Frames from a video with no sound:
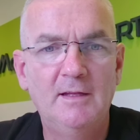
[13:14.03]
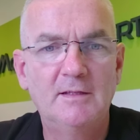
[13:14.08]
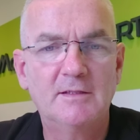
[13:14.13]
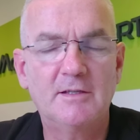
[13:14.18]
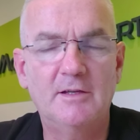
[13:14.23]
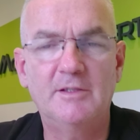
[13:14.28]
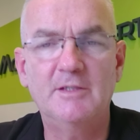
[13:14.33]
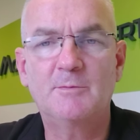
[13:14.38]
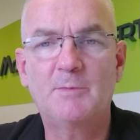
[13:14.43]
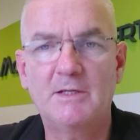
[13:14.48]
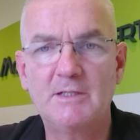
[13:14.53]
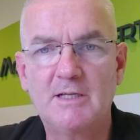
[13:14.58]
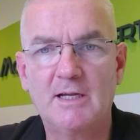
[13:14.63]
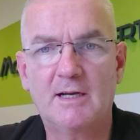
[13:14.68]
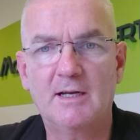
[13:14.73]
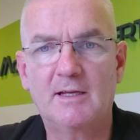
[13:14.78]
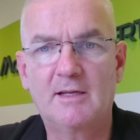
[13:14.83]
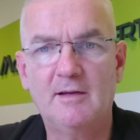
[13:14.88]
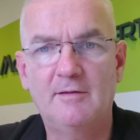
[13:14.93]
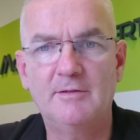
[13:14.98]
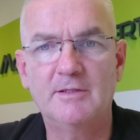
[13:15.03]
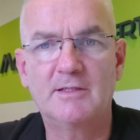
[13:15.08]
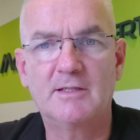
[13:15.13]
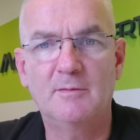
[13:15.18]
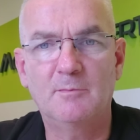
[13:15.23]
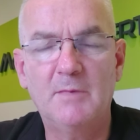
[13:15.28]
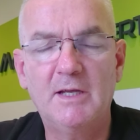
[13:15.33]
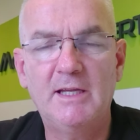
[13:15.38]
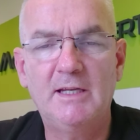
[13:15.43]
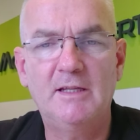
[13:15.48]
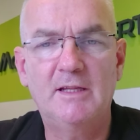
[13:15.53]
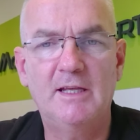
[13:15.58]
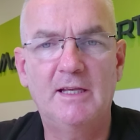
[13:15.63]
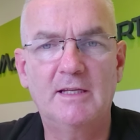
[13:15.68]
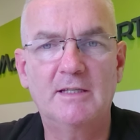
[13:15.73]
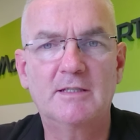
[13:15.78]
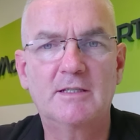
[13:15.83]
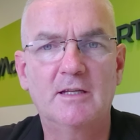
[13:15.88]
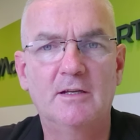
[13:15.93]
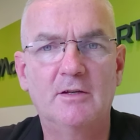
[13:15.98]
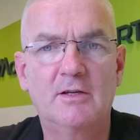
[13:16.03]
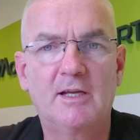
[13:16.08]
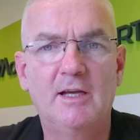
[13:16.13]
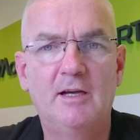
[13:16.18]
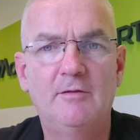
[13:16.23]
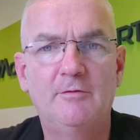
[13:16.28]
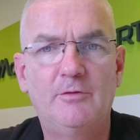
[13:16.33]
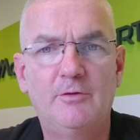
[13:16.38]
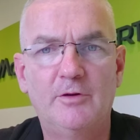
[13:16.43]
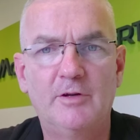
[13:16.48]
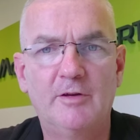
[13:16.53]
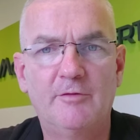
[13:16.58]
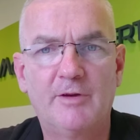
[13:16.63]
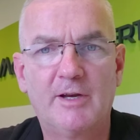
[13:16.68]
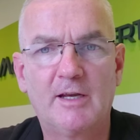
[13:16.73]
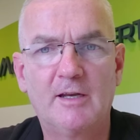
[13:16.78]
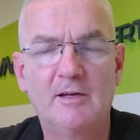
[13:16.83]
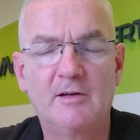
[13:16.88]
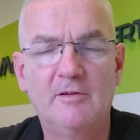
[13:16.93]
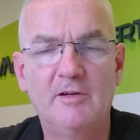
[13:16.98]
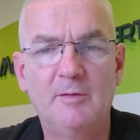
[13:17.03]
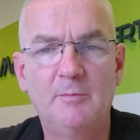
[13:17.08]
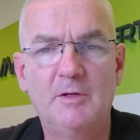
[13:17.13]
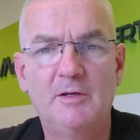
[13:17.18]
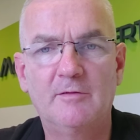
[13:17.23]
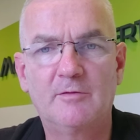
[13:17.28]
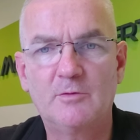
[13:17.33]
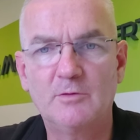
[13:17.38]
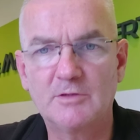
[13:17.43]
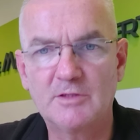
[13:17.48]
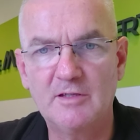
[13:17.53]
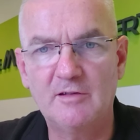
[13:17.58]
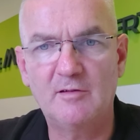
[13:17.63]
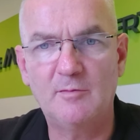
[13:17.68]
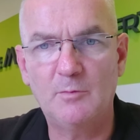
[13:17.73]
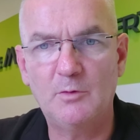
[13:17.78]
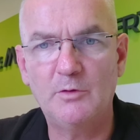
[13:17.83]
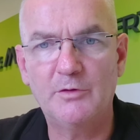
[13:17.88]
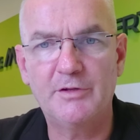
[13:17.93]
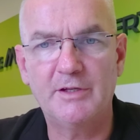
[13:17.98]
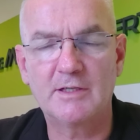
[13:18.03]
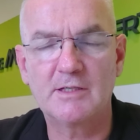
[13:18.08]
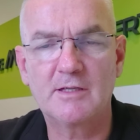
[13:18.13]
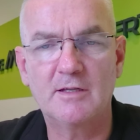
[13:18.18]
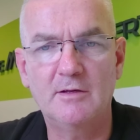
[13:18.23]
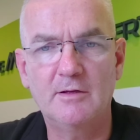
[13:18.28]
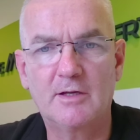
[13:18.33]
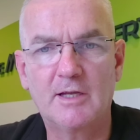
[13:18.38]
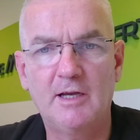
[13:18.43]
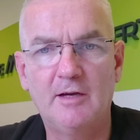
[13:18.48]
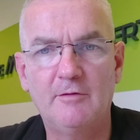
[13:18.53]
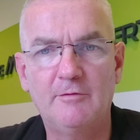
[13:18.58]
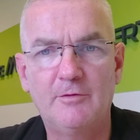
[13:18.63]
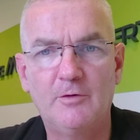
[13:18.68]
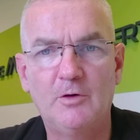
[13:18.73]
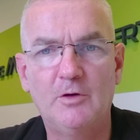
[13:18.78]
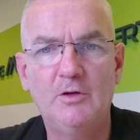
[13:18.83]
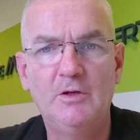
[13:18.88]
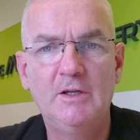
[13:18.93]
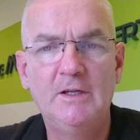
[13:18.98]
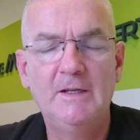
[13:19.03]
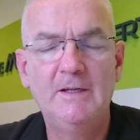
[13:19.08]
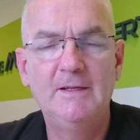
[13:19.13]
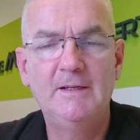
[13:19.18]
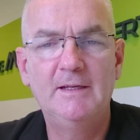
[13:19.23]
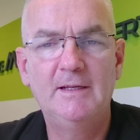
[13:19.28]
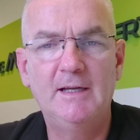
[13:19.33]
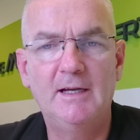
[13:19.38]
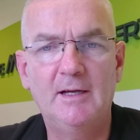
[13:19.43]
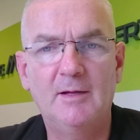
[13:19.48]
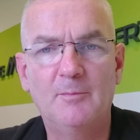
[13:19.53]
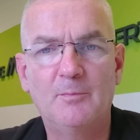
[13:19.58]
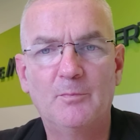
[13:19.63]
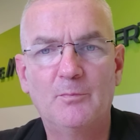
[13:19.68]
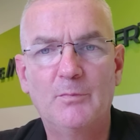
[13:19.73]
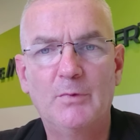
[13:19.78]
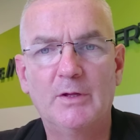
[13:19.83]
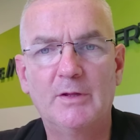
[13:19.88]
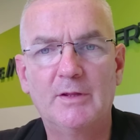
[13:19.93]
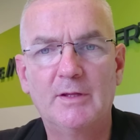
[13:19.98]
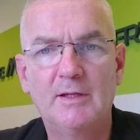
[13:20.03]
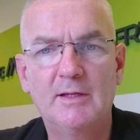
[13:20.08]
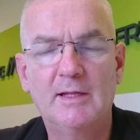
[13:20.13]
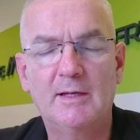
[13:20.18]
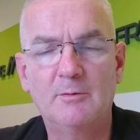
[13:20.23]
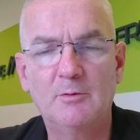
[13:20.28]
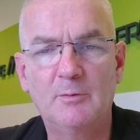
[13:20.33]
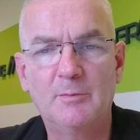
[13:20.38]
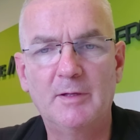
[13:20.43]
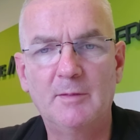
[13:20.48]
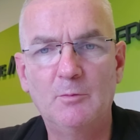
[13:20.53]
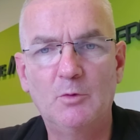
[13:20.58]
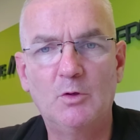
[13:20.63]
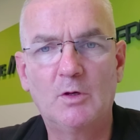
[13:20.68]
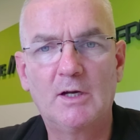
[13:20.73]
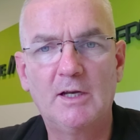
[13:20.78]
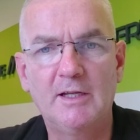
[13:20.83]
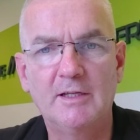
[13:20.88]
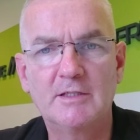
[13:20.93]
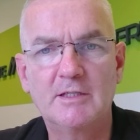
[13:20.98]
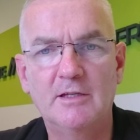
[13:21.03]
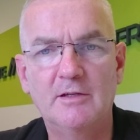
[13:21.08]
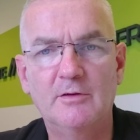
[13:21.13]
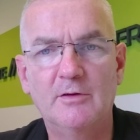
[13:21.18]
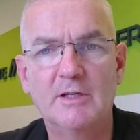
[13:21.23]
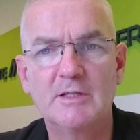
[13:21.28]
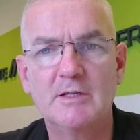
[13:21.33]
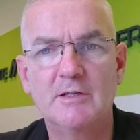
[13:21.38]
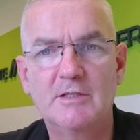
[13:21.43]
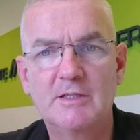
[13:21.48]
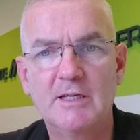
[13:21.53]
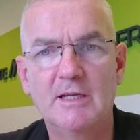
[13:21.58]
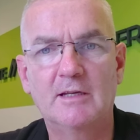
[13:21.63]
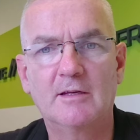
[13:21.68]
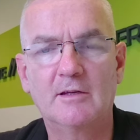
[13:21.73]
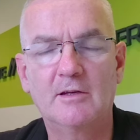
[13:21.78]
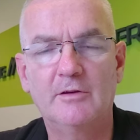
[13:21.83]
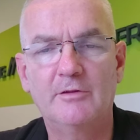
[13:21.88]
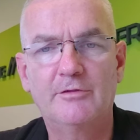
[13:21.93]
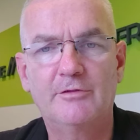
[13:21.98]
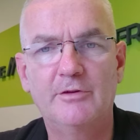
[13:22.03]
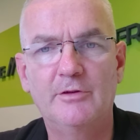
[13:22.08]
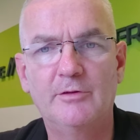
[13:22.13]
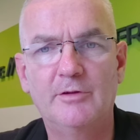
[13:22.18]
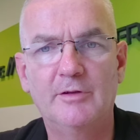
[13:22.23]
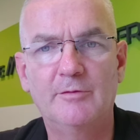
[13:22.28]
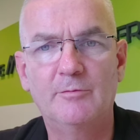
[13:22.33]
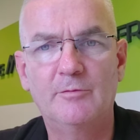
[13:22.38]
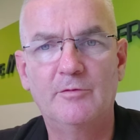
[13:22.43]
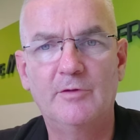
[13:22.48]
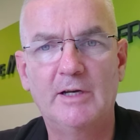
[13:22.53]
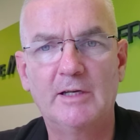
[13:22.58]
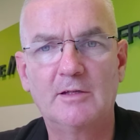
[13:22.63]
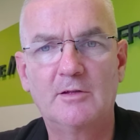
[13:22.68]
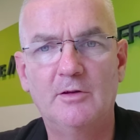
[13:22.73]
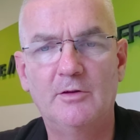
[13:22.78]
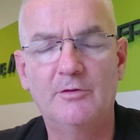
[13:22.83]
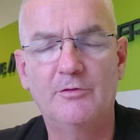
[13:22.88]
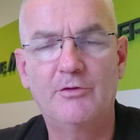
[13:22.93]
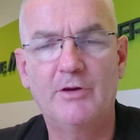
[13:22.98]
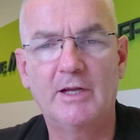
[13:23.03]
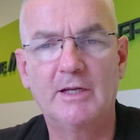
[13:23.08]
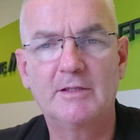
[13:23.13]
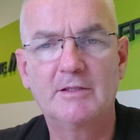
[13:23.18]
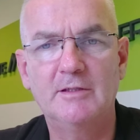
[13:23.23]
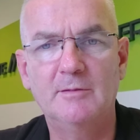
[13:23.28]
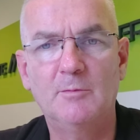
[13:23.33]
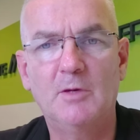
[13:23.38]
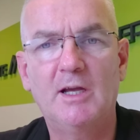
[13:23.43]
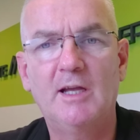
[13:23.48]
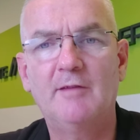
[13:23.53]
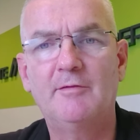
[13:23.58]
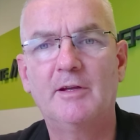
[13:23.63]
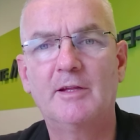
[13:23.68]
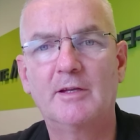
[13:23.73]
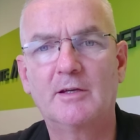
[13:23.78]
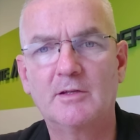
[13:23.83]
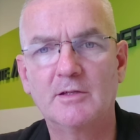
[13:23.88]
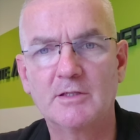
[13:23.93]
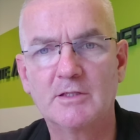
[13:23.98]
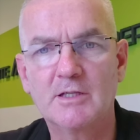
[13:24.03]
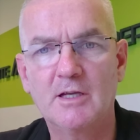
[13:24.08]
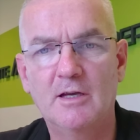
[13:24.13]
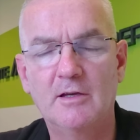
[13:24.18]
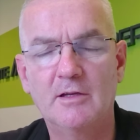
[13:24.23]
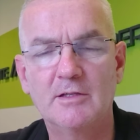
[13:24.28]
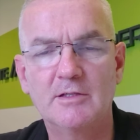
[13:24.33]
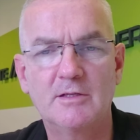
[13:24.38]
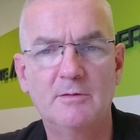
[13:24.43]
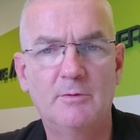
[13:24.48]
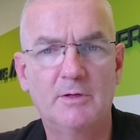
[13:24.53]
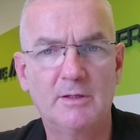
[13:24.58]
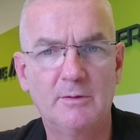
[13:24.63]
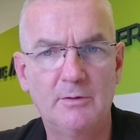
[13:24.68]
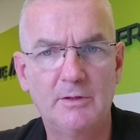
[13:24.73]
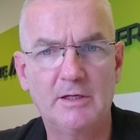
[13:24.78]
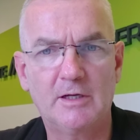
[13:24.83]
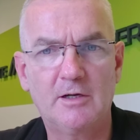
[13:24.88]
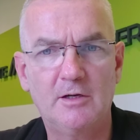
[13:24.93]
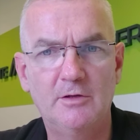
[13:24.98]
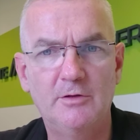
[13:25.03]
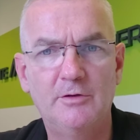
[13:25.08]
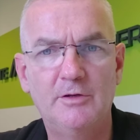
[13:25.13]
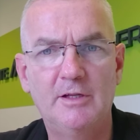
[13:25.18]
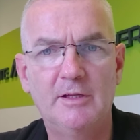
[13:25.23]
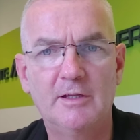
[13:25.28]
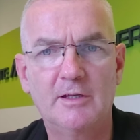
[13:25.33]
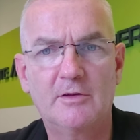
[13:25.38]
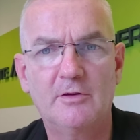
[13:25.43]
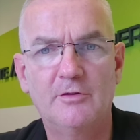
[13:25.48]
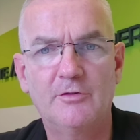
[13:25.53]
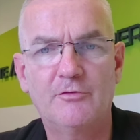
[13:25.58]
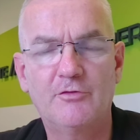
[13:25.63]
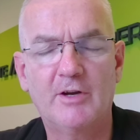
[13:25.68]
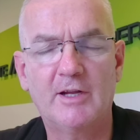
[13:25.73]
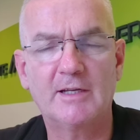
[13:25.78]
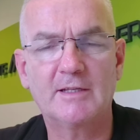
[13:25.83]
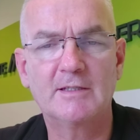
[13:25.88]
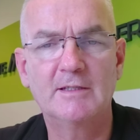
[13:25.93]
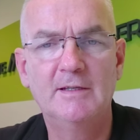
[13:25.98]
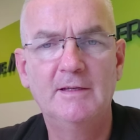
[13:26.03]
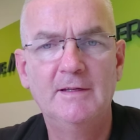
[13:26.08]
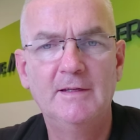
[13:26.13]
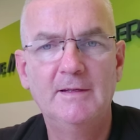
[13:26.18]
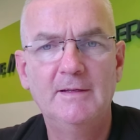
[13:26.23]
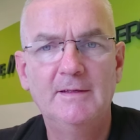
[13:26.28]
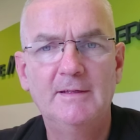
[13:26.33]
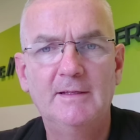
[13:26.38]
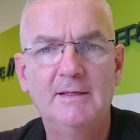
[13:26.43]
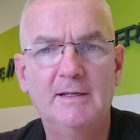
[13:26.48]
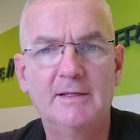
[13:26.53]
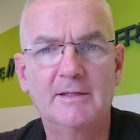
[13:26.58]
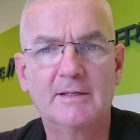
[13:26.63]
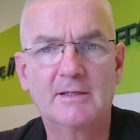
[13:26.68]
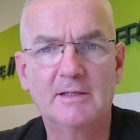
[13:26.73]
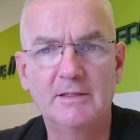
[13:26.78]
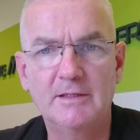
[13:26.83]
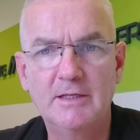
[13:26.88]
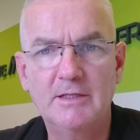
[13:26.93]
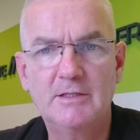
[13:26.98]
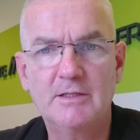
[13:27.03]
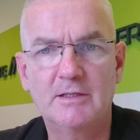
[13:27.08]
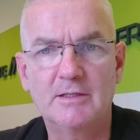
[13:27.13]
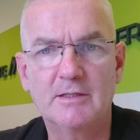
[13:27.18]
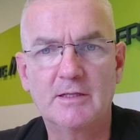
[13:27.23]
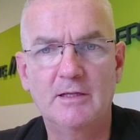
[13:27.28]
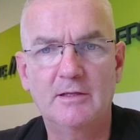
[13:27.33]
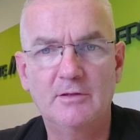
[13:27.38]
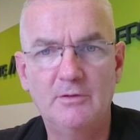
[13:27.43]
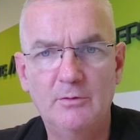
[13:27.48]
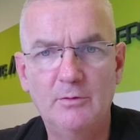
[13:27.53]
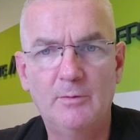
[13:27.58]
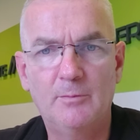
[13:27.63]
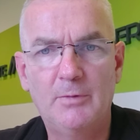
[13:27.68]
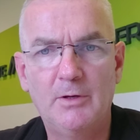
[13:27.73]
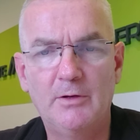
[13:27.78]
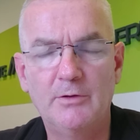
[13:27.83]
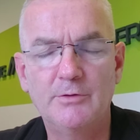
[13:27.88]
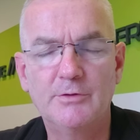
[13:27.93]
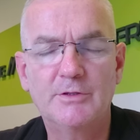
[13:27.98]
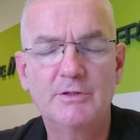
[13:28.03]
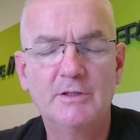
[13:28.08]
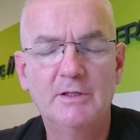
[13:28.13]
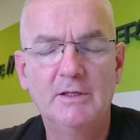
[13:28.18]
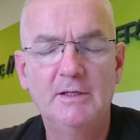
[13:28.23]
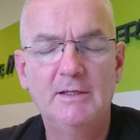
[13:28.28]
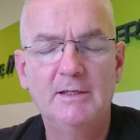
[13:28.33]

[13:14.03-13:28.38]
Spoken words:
So this basically covers the main things to look out for in a rental agreement. Of course, there are more things to look out for, but that will be more clear to you as you sit and go through the rent contracts. You might have other concerns you want to include in the contract, other conditions that you impose,